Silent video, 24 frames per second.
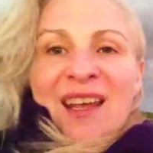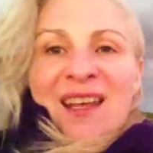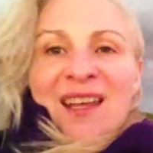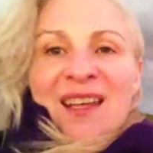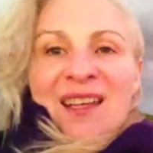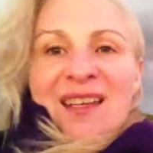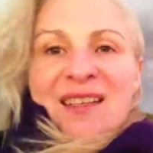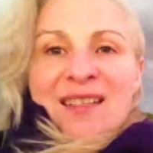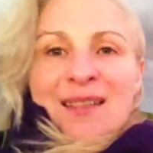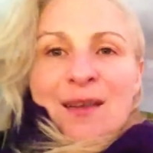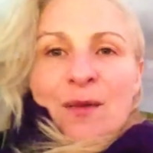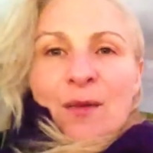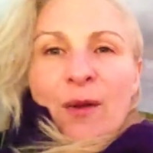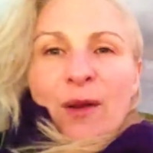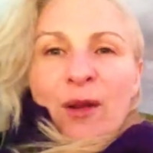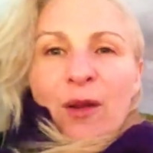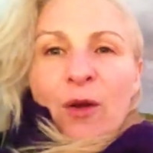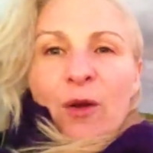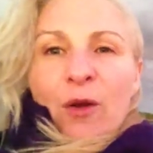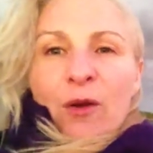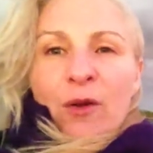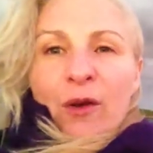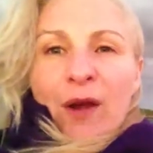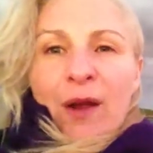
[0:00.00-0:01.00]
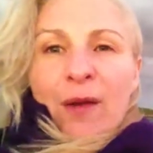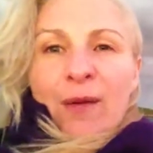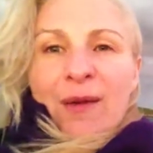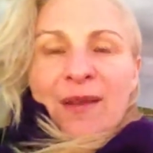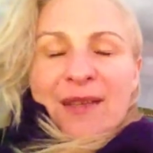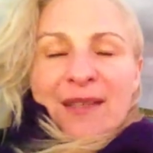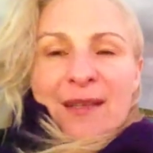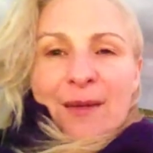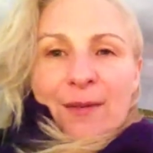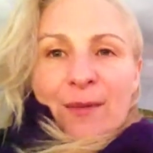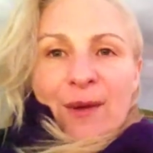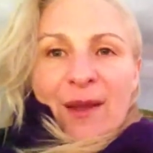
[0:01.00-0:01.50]
is that when you agree
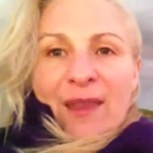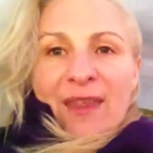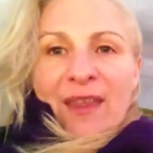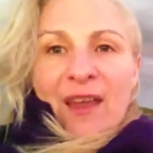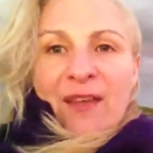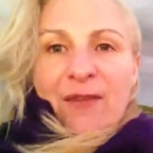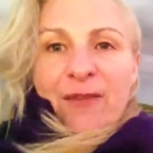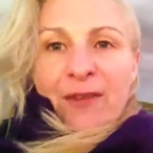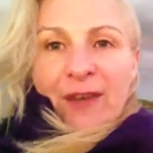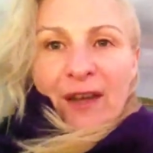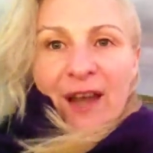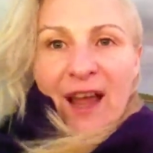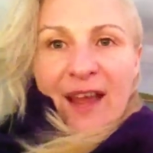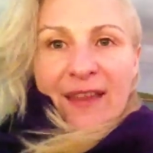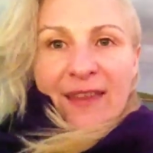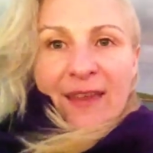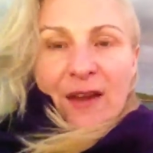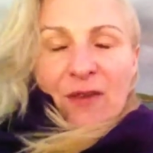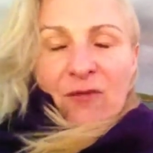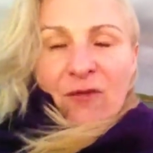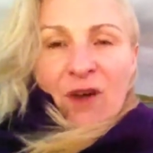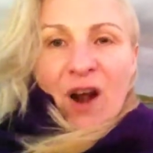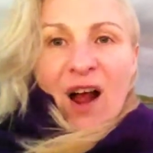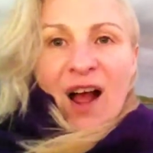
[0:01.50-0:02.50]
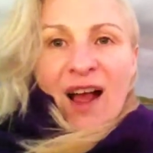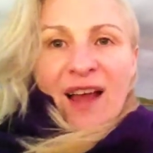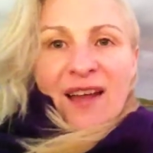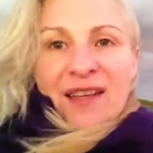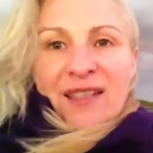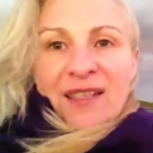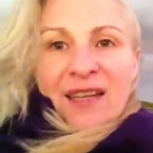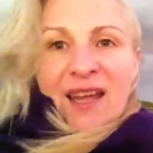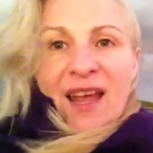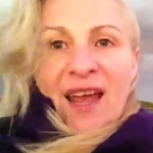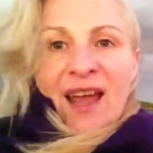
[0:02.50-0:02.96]
with someone, they feel like they're right.